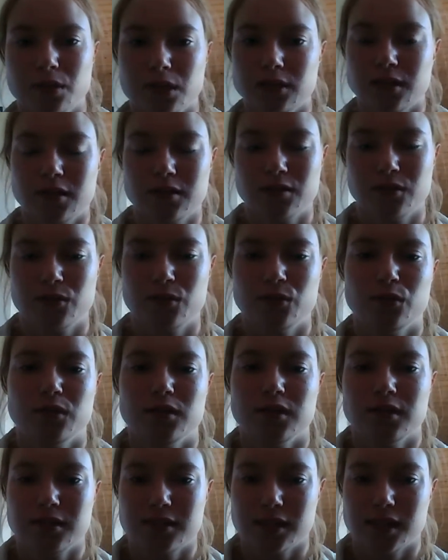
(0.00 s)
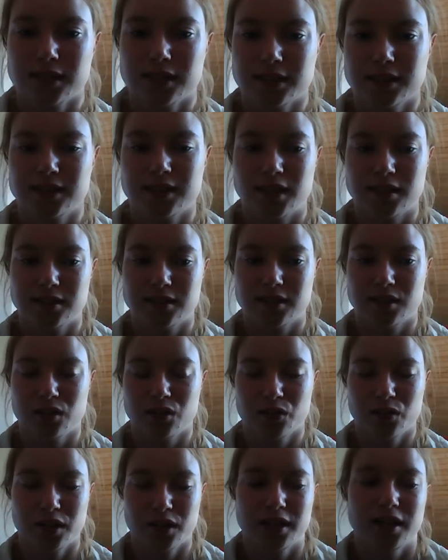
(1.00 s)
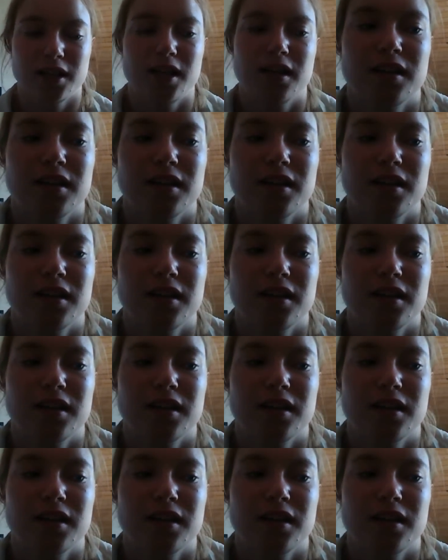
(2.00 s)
important to do this exercise slowly